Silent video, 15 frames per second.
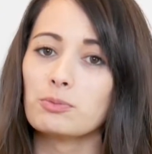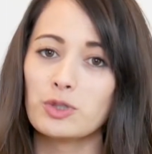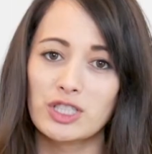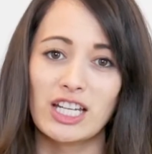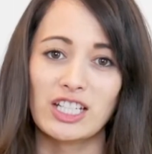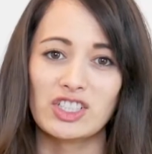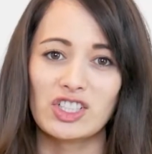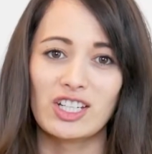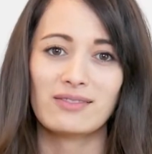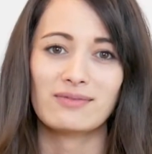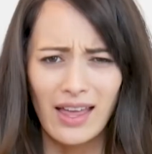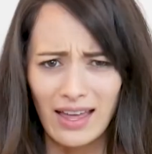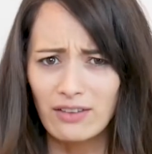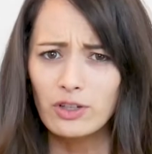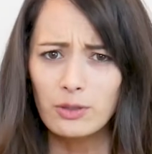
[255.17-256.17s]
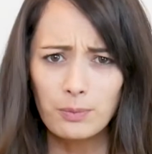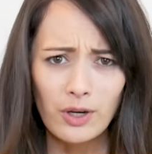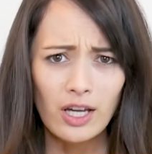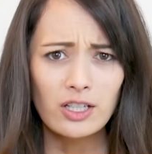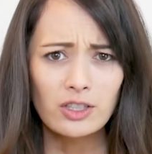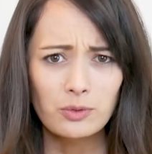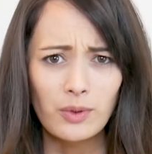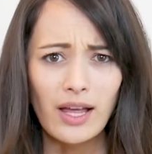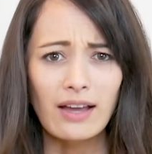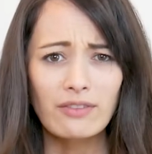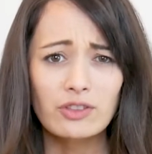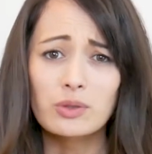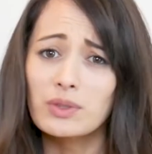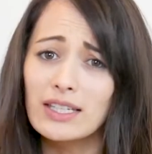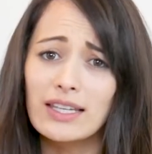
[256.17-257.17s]
retention. Every product will
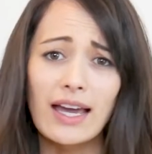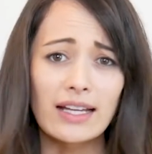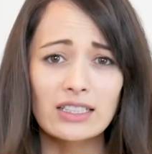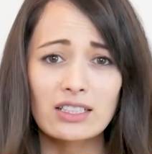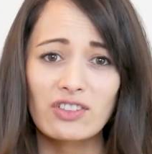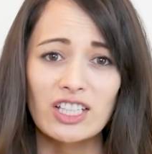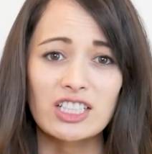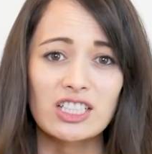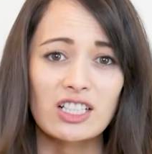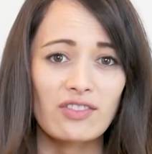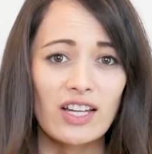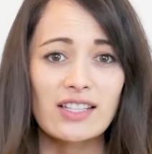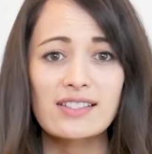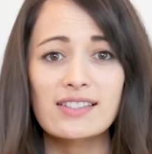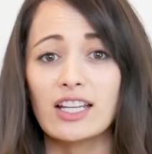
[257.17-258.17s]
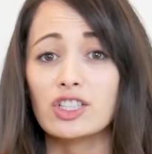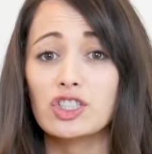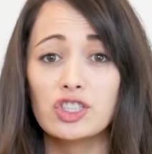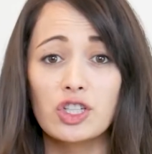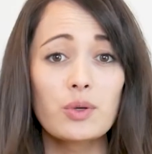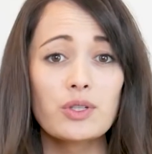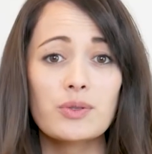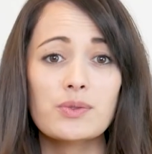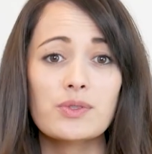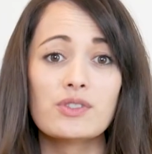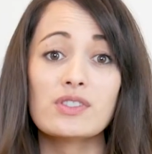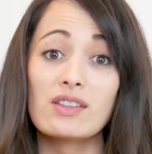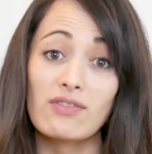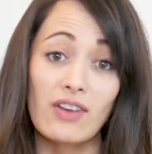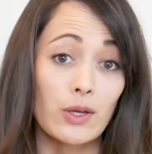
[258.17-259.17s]
have unique activation events that show
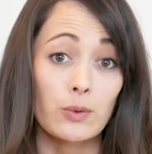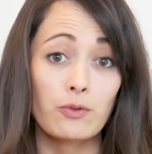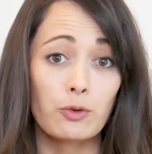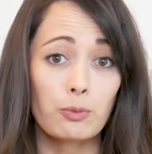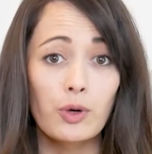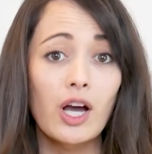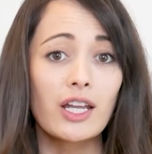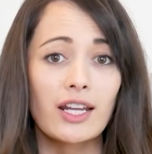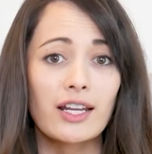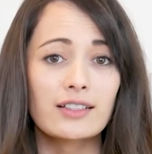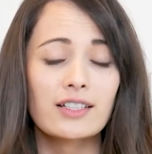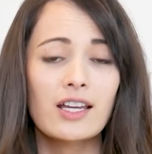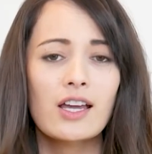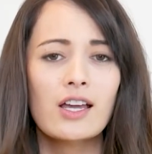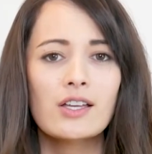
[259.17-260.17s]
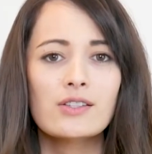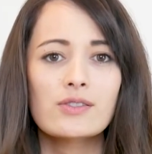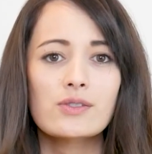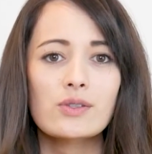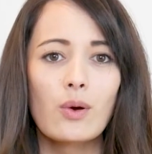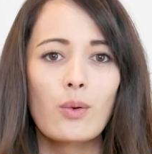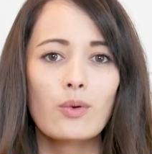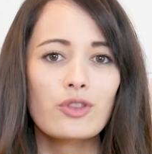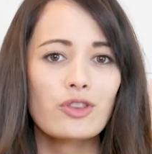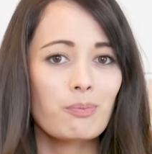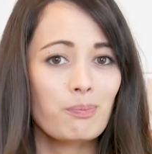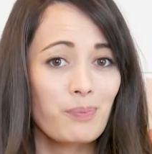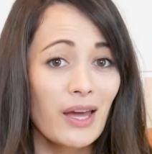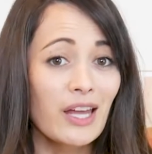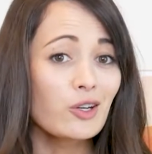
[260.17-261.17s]
users the value of your product. So the
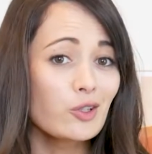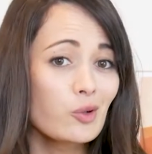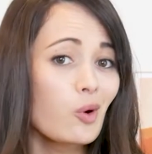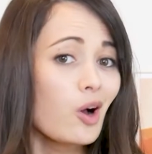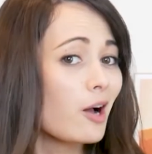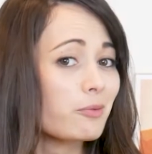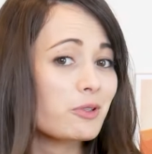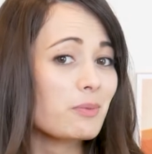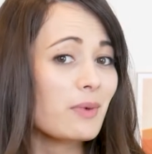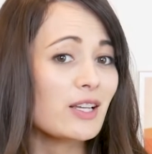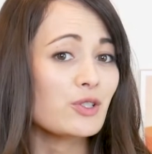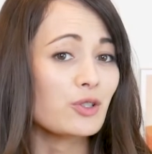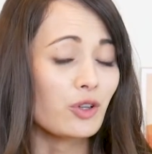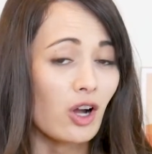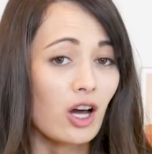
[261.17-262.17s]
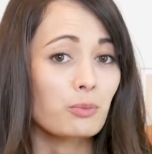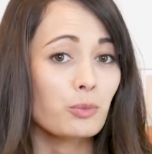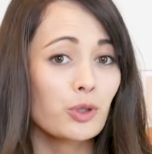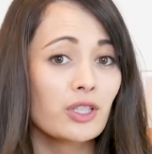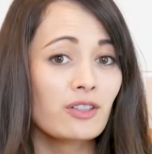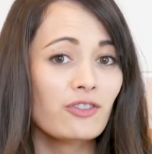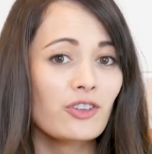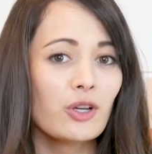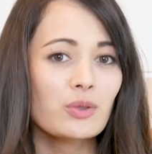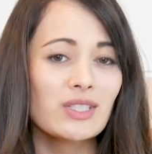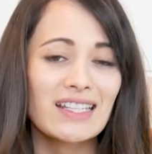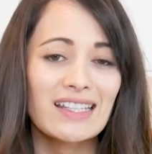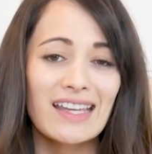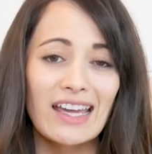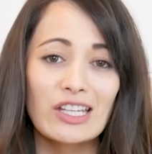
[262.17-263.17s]
better you optimize your onboarding flow
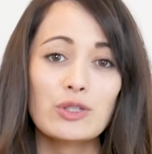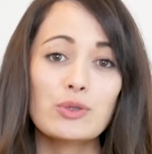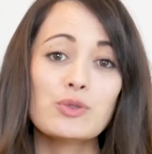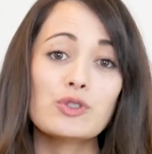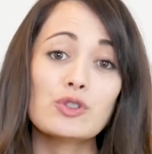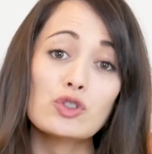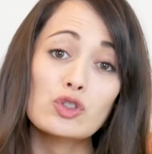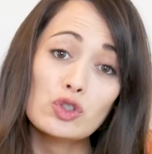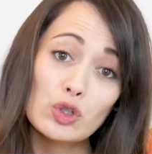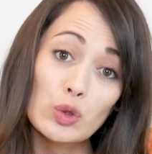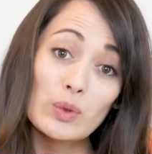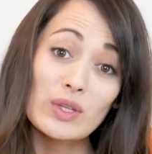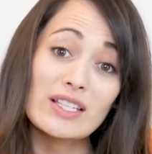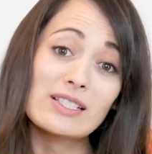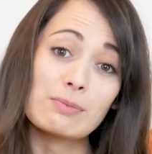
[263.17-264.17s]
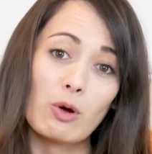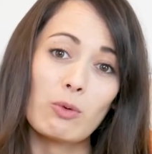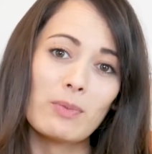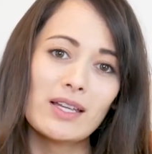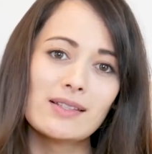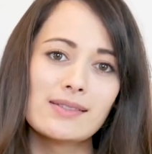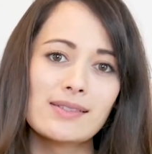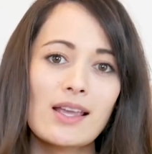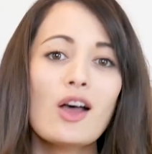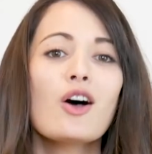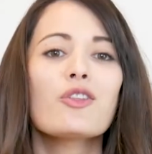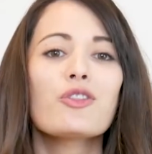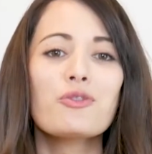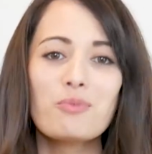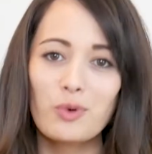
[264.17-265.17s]
to get users to these moments,
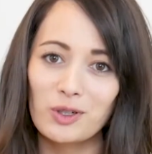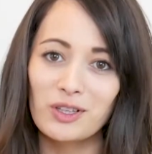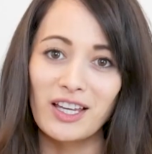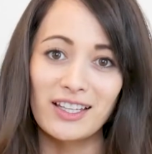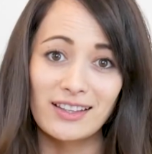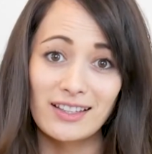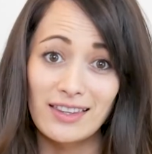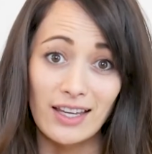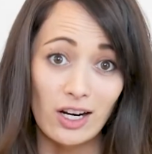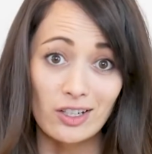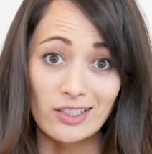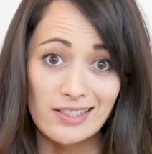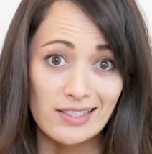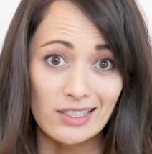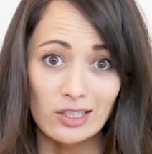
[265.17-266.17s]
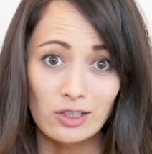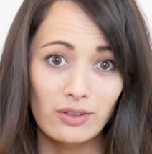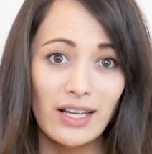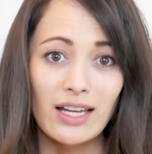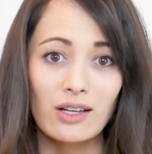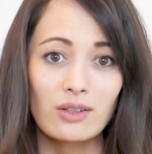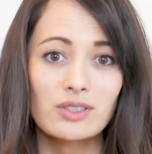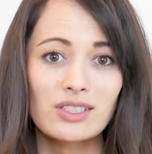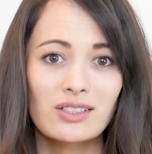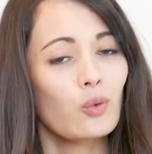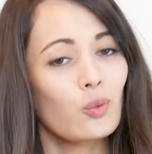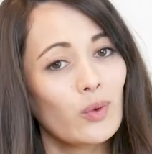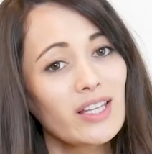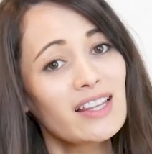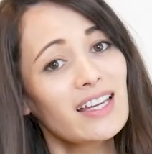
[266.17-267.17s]
the more likely they are to stick around.
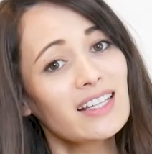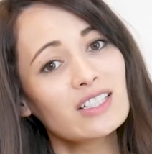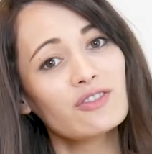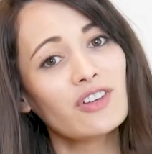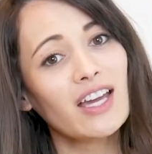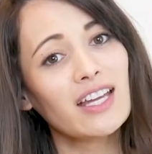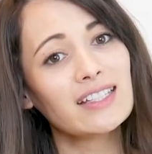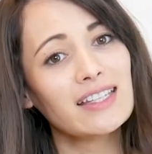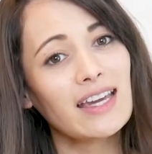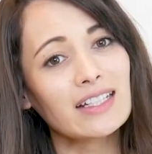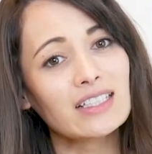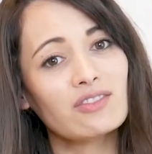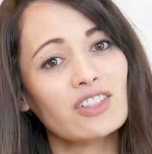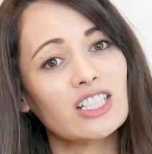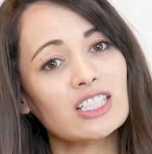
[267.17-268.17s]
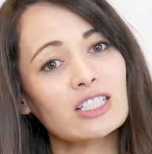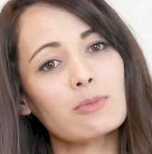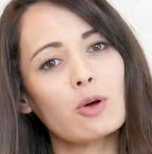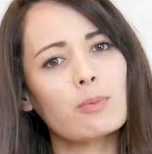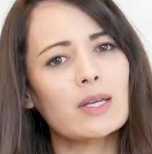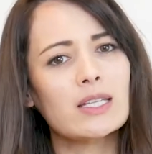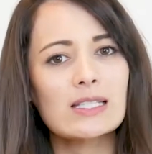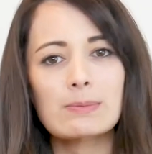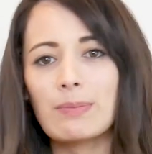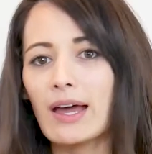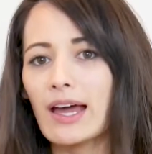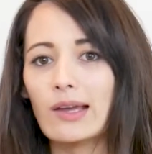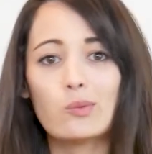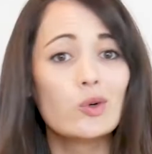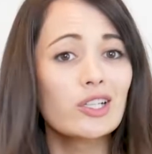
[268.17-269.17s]
We like to find key activation moments
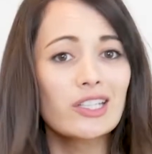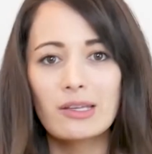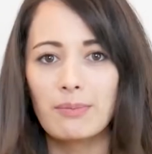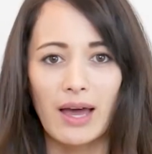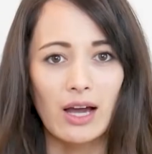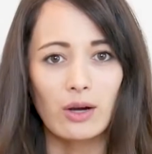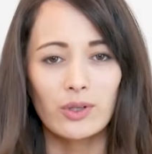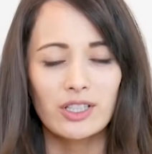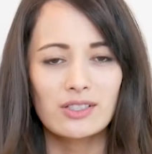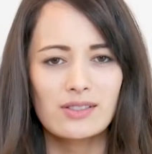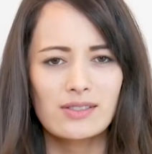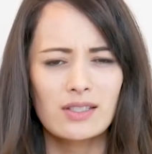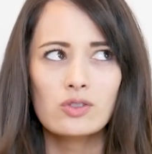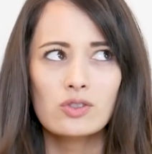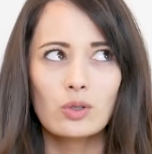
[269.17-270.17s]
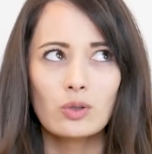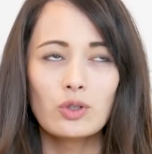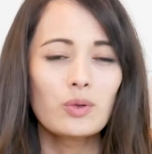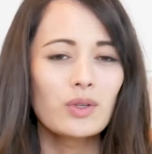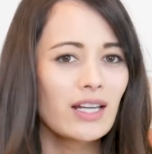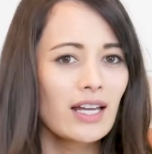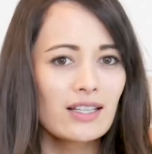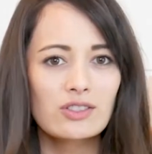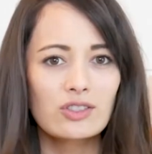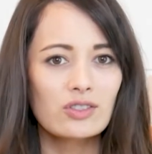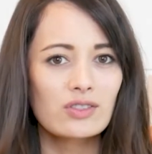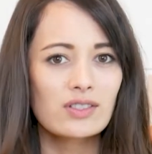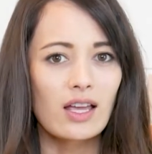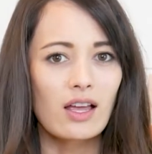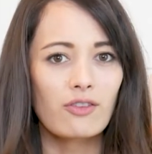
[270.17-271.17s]
by working backwards. So you can ask
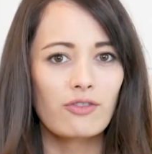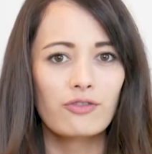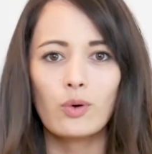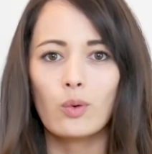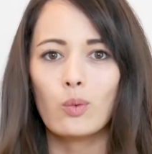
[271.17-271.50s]
yourself,